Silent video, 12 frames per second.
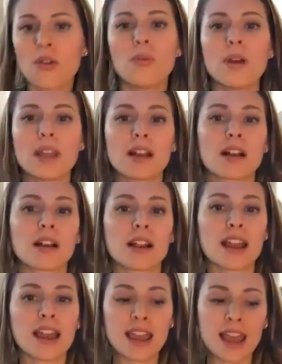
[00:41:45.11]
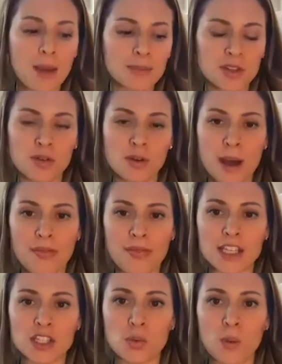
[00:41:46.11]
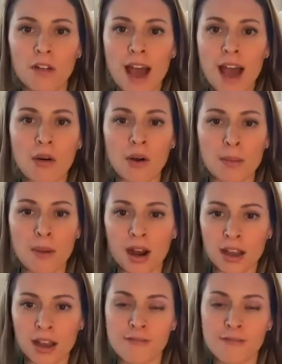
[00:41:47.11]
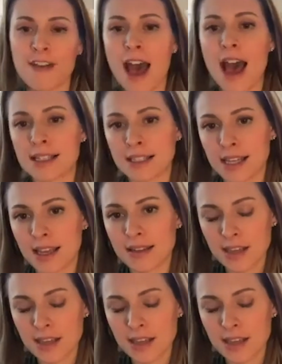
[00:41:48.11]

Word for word: when you're up to about that 12-hour mark of fasting.